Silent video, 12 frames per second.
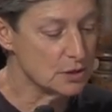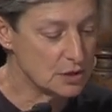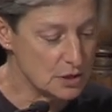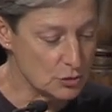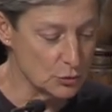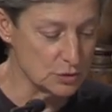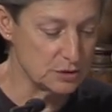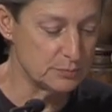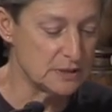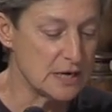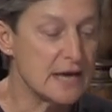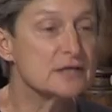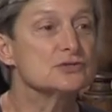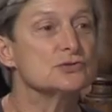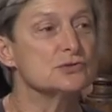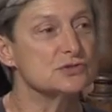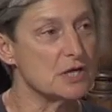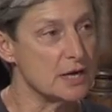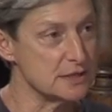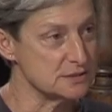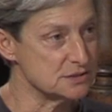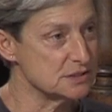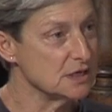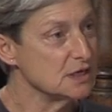can only be
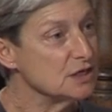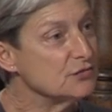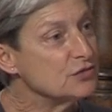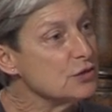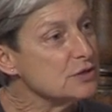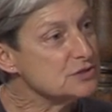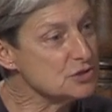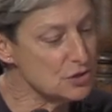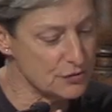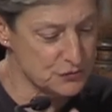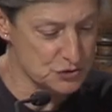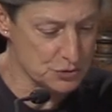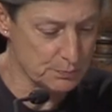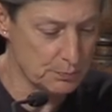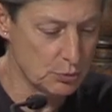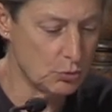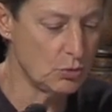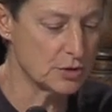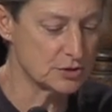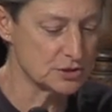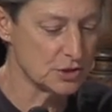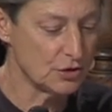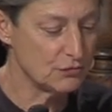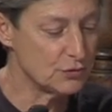exercised if there is enough support
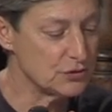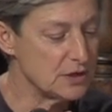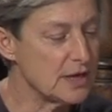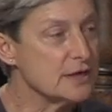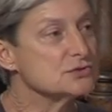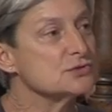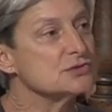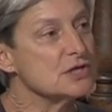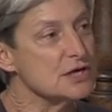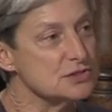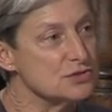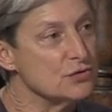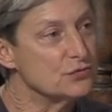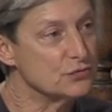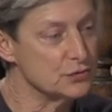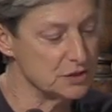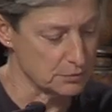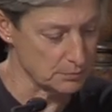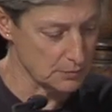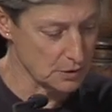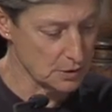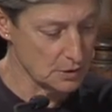for the exercise of freedom,